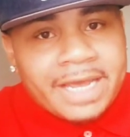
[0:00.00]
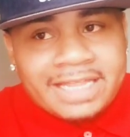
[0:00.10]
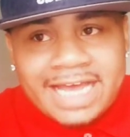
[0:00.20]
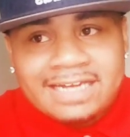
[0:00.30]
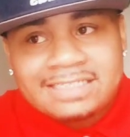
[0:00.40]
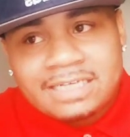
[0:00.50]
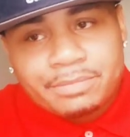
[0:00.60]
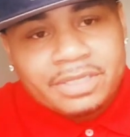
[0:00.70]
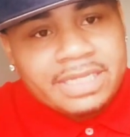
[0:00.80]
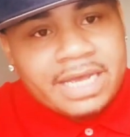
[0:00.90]
And that is
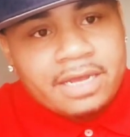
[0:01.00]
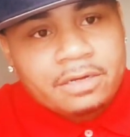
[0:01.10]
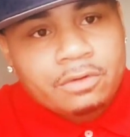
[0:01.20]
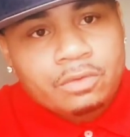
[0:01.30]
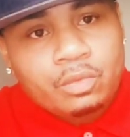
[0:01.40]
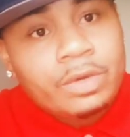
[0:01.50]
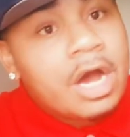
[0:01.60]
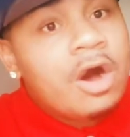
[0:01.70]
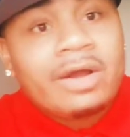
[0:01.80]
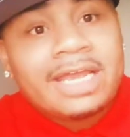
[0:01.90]
something that we
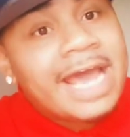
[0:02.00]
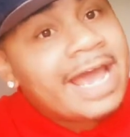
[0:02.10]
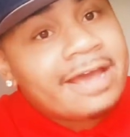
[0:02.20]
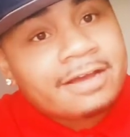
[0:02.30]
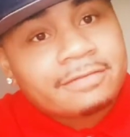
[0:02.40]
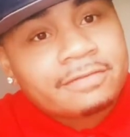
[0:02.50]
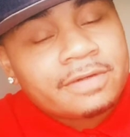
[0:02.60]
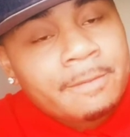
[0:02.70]
all can have.